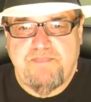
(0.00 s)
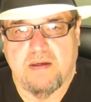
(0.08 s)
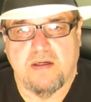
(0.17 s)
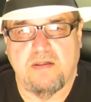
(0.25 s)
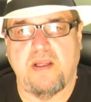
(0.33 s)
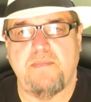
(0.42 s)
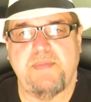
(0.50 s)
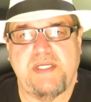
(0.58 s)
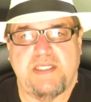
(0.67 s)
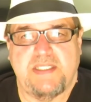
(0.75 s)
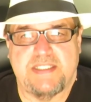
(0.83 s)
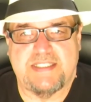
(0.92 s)
Colombia
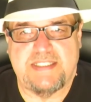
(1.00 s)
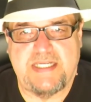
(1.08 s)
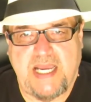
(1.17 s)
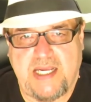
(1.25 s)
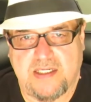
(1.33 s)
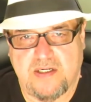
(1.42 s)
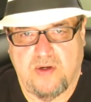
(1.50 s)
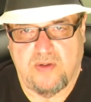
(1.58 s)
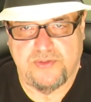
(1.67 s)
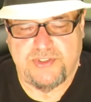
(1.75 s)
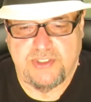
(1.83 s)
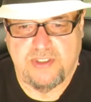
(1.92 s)
is not a
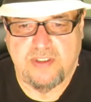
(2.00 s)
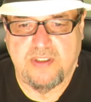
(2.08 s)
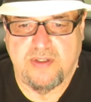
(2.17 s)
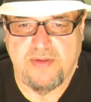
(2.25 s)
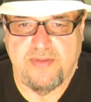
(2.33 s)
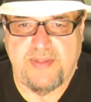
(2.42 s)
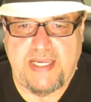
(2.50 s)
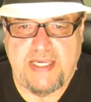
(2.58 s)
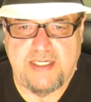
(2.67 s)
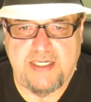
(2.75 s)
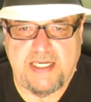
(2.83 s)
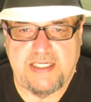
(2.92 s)
culture
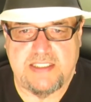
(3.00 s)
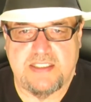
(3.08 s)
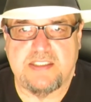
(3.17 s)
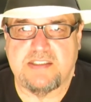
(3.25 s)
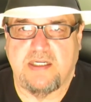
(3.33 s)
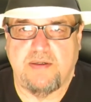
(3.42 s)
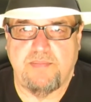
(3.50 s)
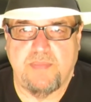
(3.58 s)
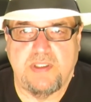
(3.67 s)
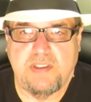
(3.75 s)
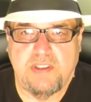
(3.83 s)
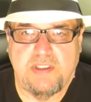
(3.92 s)
that has some
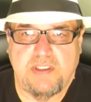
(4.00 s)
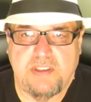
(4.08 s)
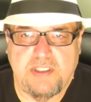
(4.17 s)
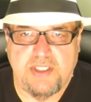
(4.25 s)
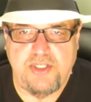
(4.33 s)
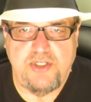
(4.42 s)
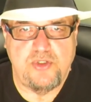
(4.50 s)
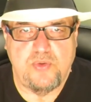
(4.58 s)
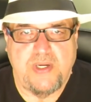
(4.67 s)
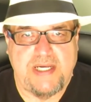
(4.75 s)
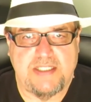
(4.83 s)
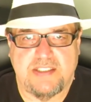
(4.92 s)

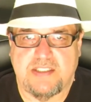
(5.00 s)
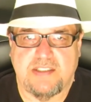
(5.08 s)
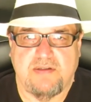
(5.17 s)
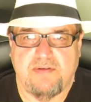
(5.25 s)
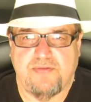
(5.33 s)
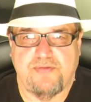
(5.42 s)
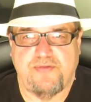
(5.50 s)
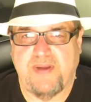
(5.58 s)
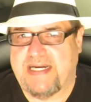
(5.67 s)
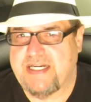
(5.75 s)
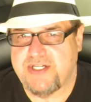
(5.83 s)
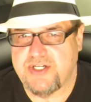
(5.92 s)
U.S.
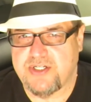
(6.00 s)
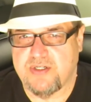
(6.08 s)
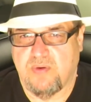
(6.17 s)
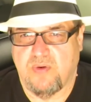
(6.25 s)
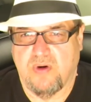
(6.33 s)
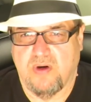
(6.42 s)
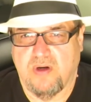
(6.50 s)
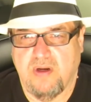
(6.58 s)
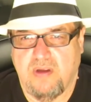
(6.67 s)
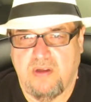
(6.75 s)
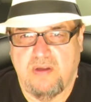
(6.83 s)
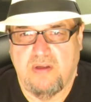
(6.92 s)
fetish or
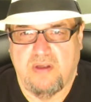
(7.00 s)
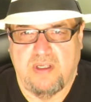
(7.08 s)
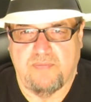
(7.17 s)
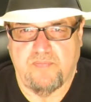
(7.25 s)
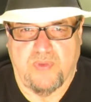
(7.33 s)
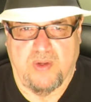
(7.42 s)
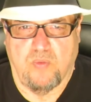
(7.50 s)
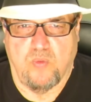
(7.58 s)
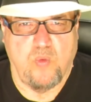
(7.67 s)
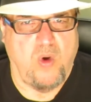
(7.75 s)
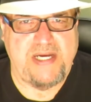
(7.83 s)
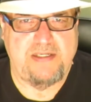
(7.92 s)

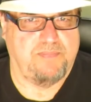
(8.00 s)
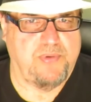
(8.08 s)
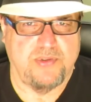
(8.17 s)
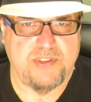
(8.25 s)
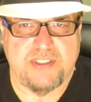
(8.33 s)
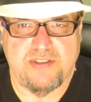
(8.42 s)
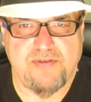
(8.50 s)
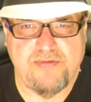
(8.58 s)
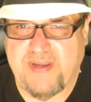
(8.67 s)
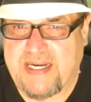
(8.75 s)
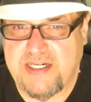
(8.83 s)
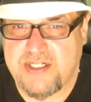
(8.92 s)
white person
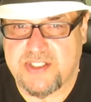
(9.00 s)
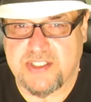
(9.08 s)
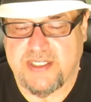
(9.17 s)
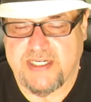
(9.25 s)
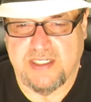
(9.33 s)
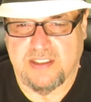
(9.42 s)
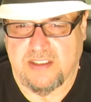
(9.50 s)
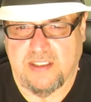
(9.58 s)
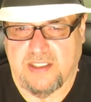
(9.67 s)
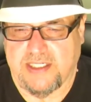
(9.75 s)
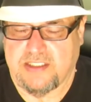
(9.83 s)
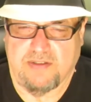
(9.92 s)
fetish
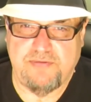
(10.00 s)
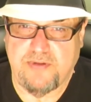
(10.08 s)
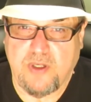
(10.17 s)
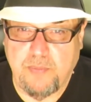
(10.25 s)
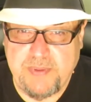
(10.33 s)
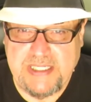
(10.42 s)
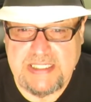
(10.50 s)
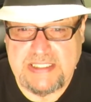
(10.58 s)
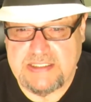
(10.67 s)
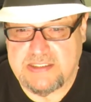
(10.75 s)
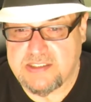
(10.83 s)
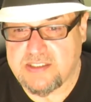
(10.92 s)
like the
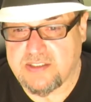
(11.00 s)
Philippines,